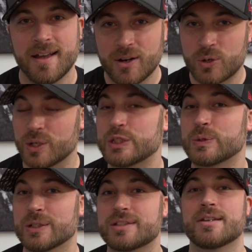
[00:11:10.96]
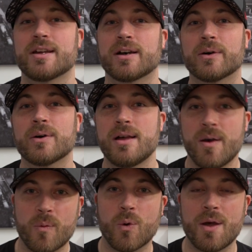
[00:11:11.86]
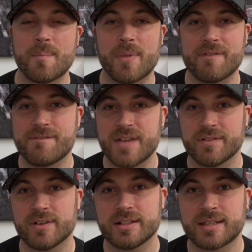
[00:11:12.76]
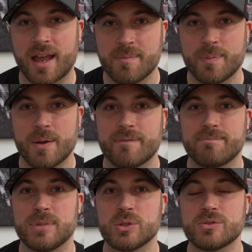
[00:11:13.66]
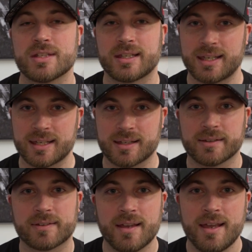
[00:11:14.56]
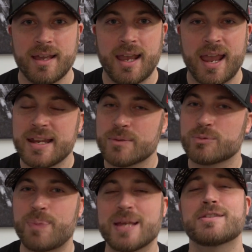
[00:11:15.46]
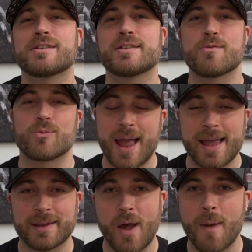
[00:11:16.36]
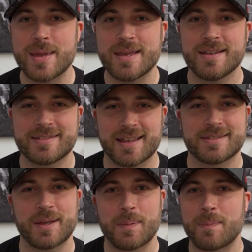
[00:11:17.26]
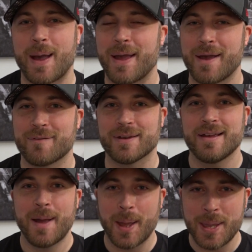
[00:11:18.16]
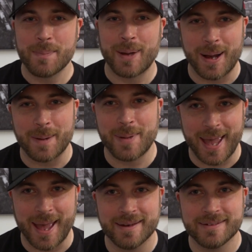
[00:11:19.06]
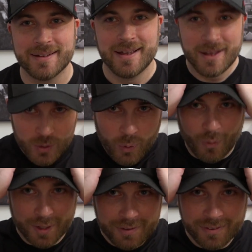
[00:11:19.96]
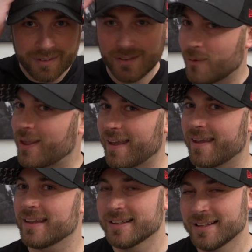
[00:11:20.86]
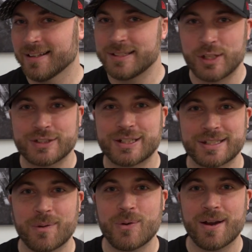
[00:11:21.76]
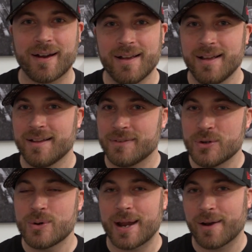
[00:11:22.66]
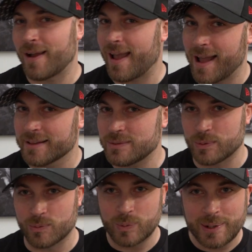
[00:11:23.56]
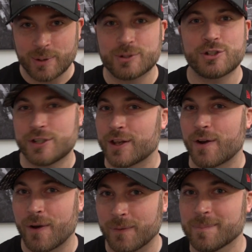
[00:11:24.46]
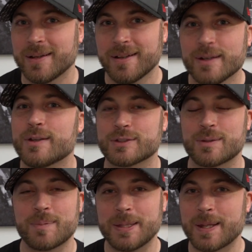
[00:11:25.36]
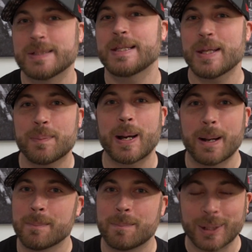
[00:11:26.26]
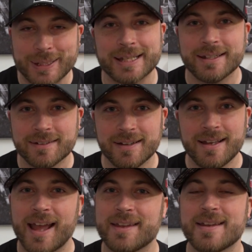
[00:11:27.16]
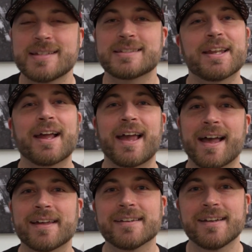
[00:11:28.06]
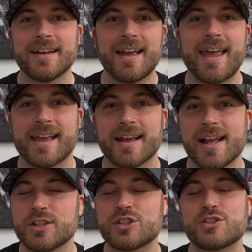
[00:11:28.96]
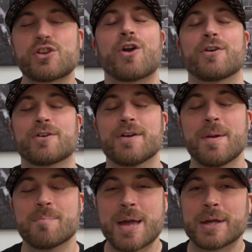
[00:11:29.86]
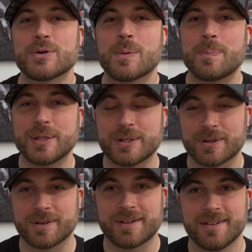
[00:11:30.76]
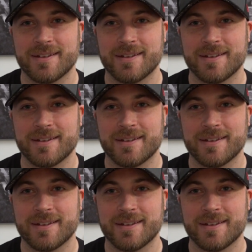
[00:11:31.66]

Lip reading: Chris wants to know what my favorite type of music is. And he was basically ragging on me, said something about having a hip-hop hat. Chris, okay? Just because I wear new era hats with weird shit on them doesn't mean that it's hip-hop, buddy. And then he said I had a starter metal beard.